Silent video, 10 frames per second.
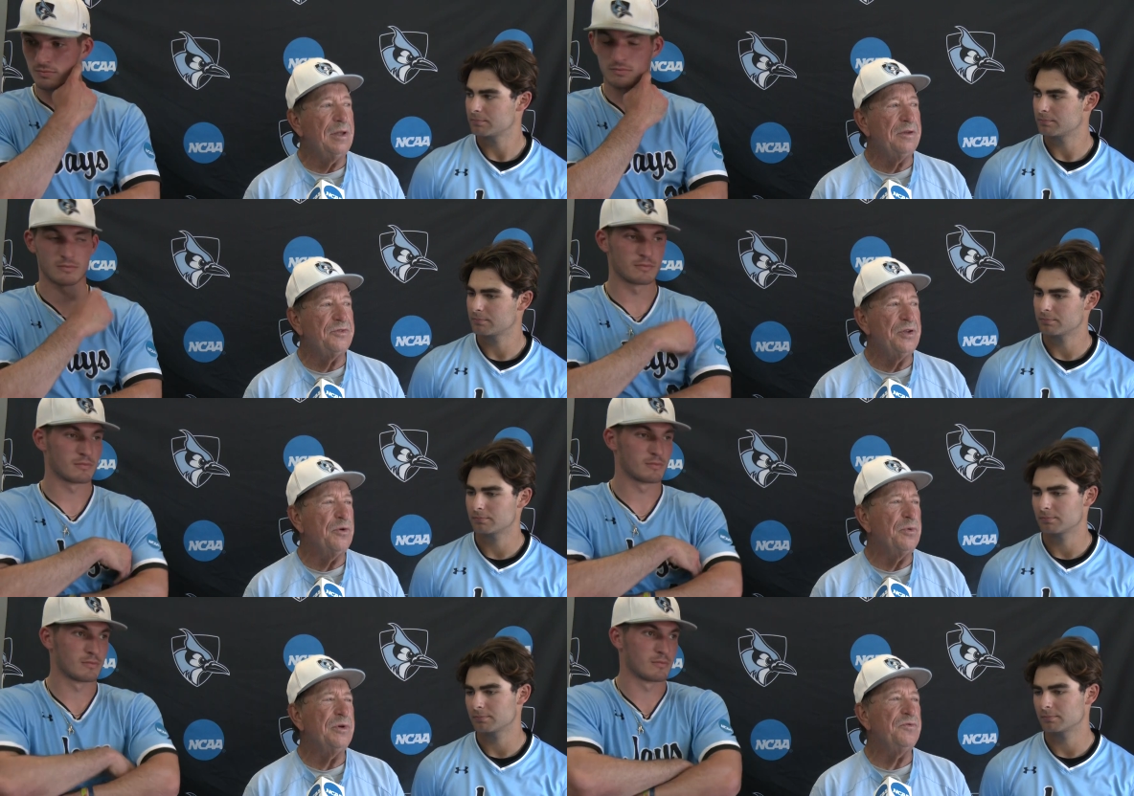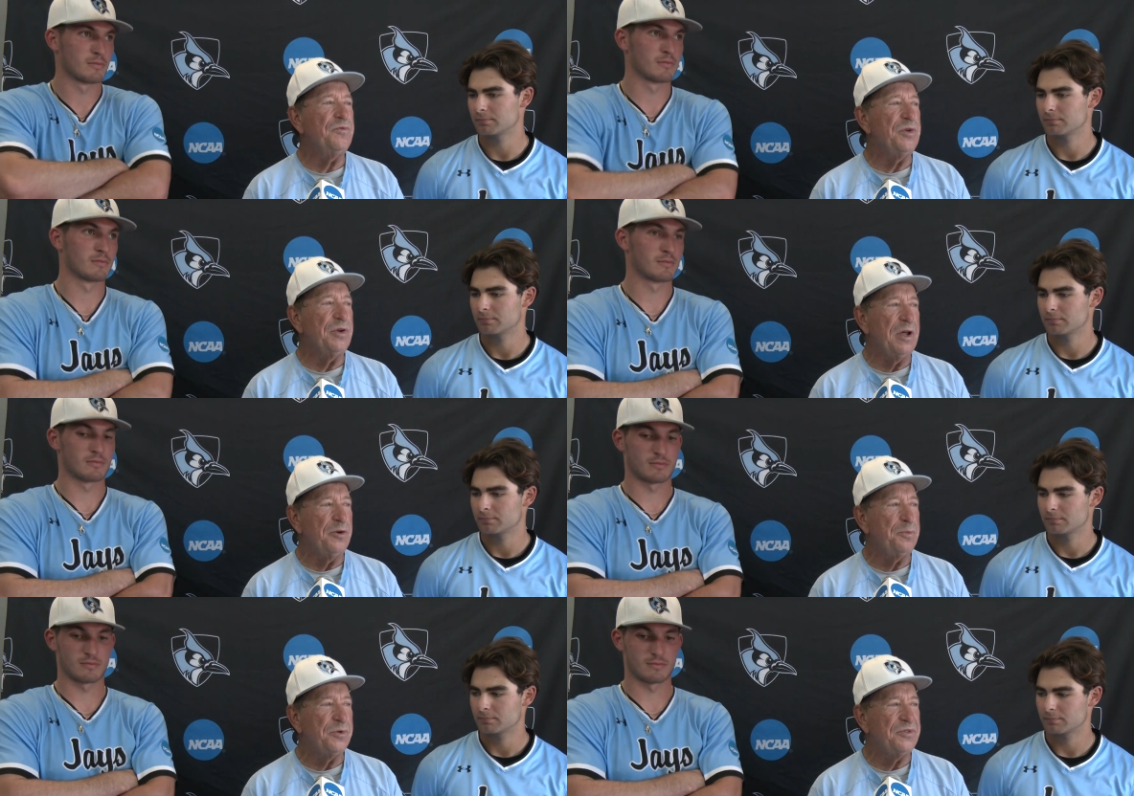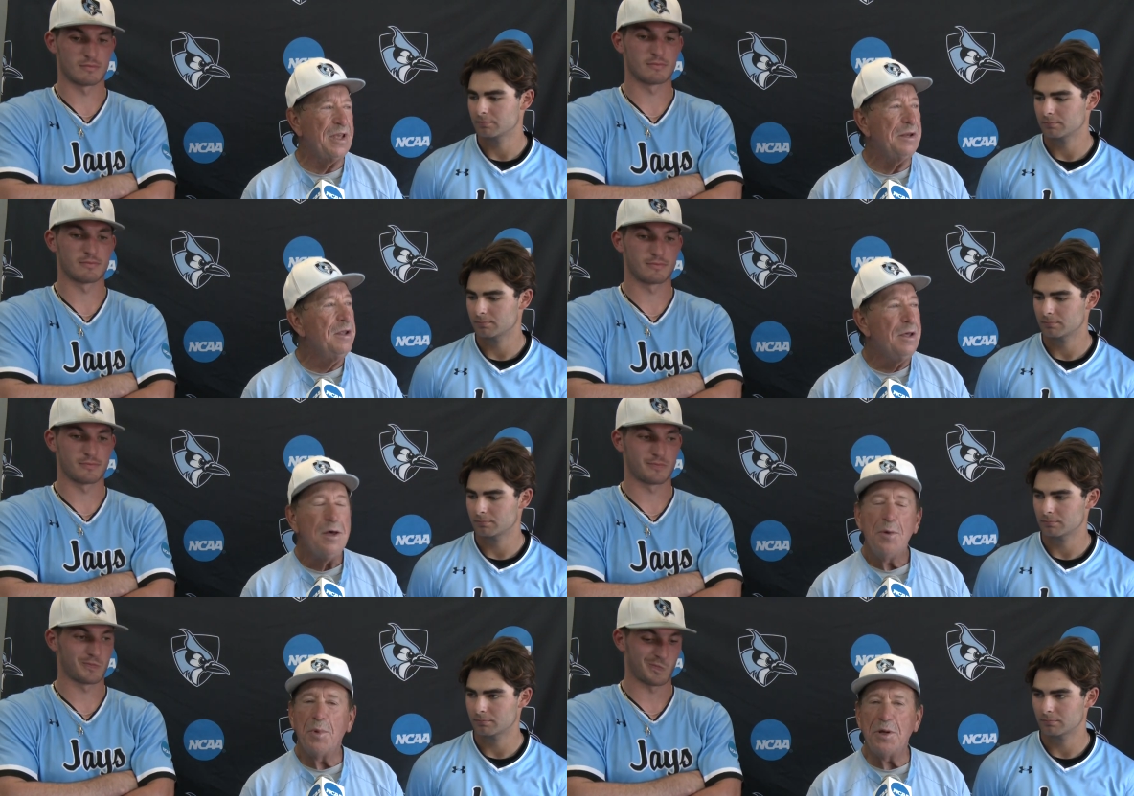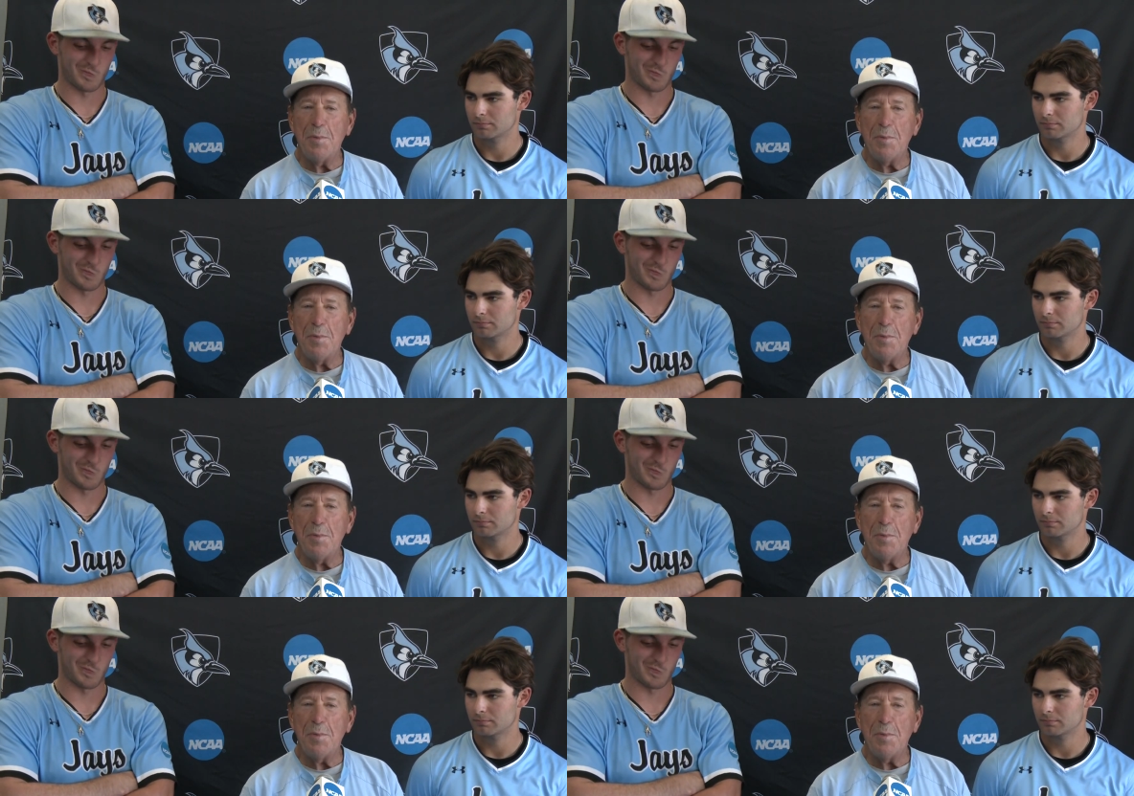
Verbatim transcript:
Speaker 1: let us know he wasn't feeling 100 percent, but he